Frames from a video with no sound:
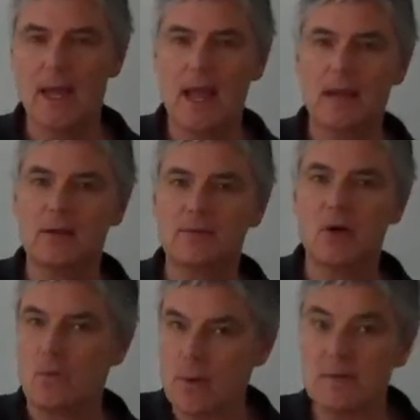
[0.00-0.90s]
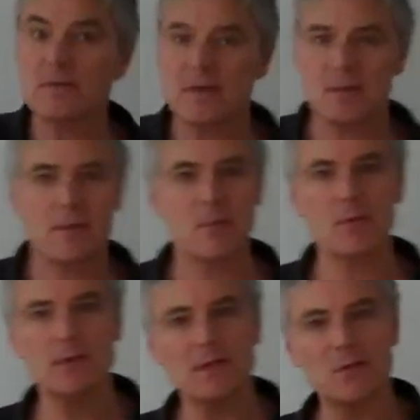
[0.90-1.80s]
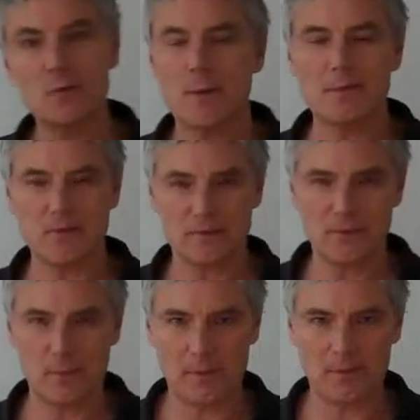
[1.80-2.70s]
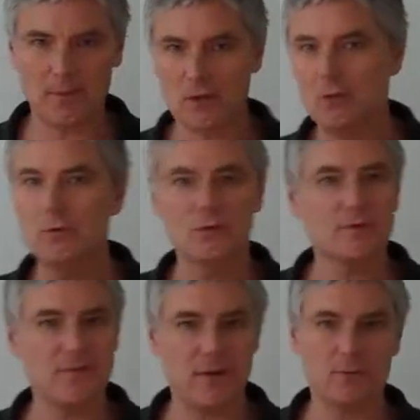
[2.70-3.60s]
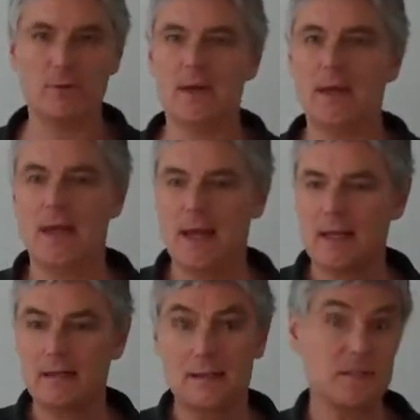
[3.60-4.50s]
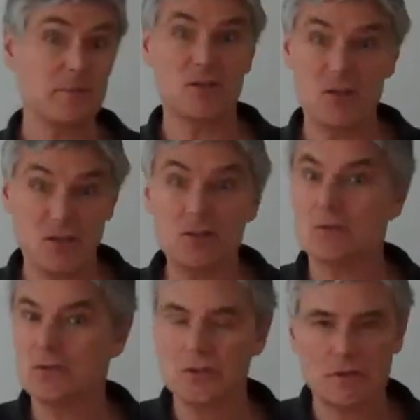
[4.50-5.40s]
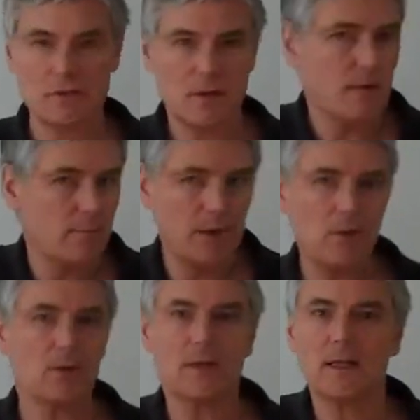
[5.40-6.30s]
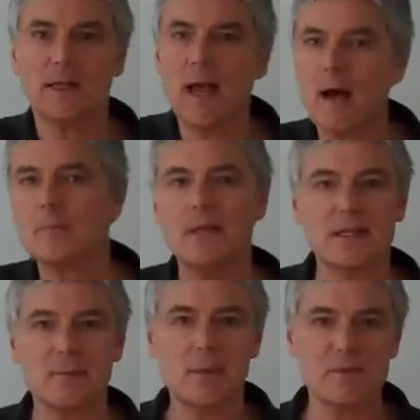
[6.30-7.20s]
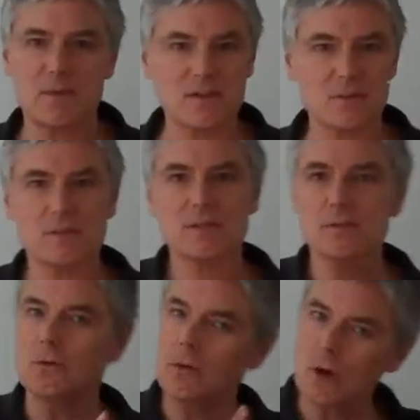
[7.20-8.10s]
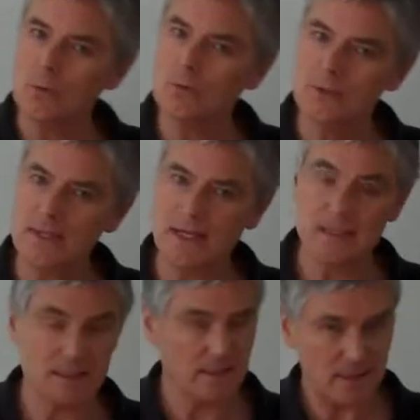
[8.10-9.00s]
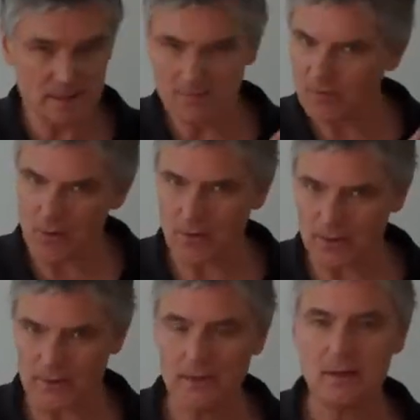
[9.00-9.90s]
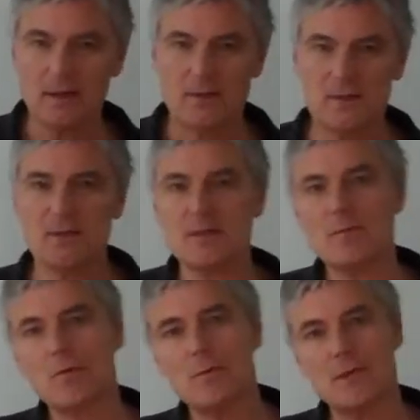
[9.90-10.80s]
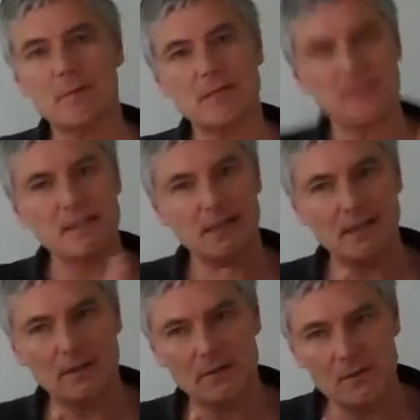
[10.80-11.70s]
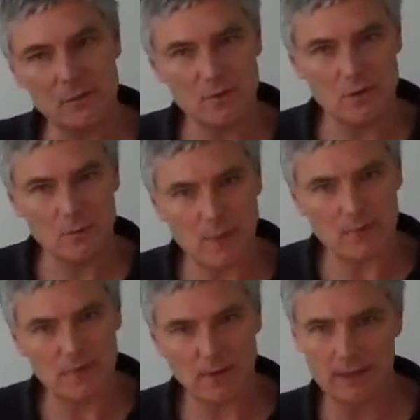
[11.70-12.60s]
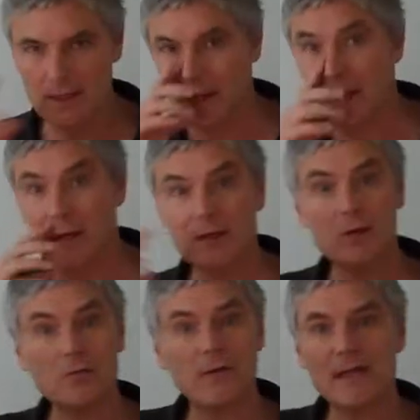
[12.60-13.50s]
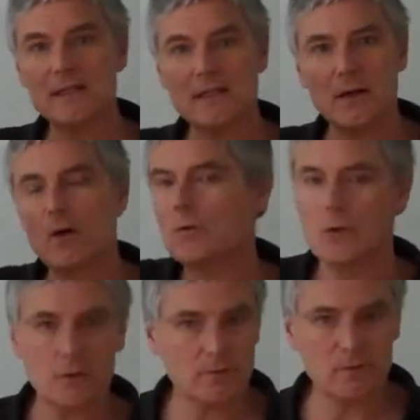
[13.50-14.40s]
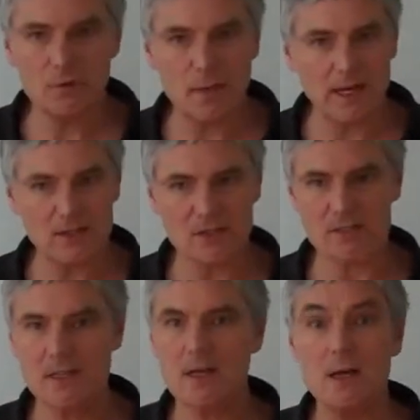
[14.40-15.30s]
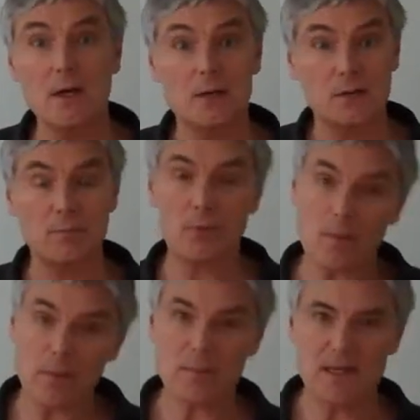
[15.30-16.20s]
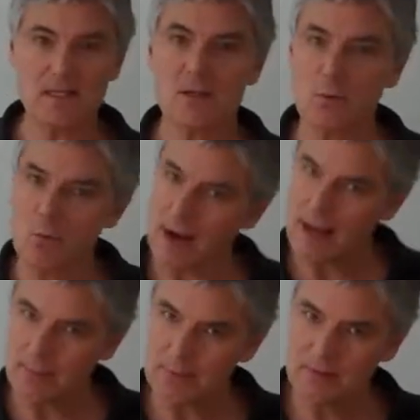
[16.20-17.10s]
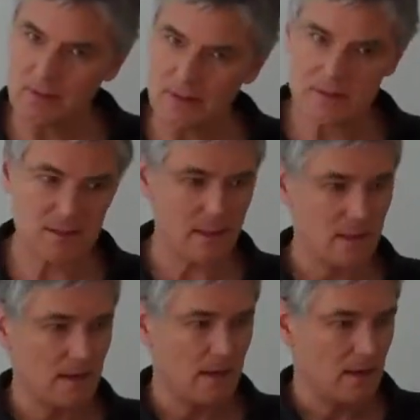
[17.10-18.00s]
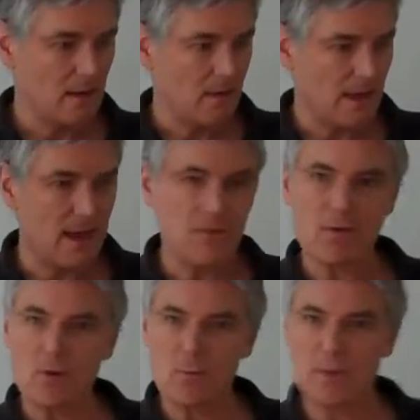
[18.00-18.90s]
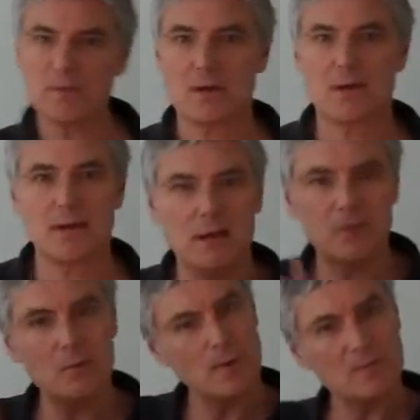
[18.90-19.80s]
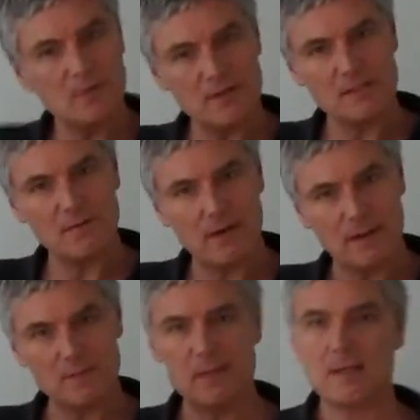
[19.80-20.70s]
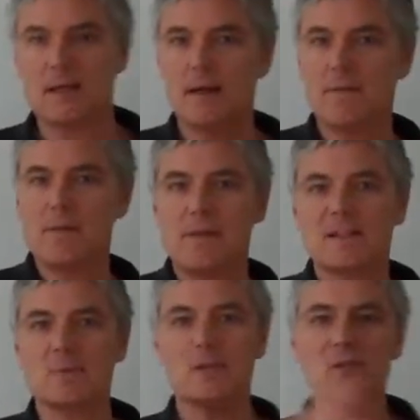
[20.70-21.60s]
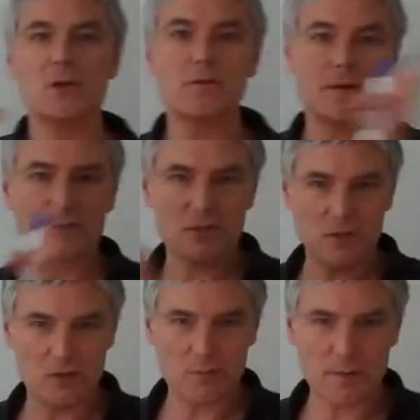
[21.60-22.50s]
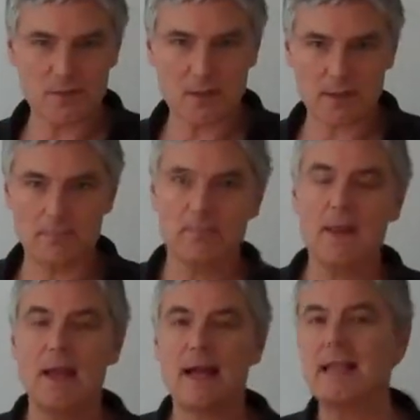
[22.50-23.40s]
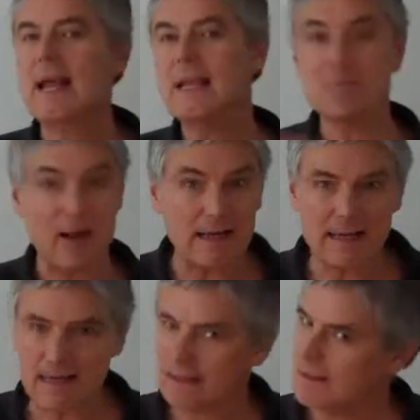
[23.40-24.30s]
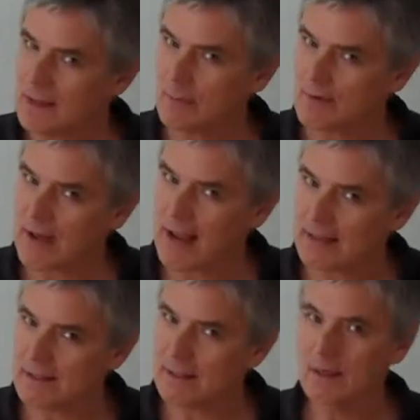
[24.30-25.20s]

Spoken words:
and I've got a web developer building a new website for me, a new look and feel. And something you should do, you should periodically update the website so it doesn't look old and dated, and that's fine. There's nothing wrong with updating to a new website and creating a whole lot of new pages. The problem is, what happens is, they have their old website, a new website is developed, and then they switch over to the new website. And any ranking that they would have had,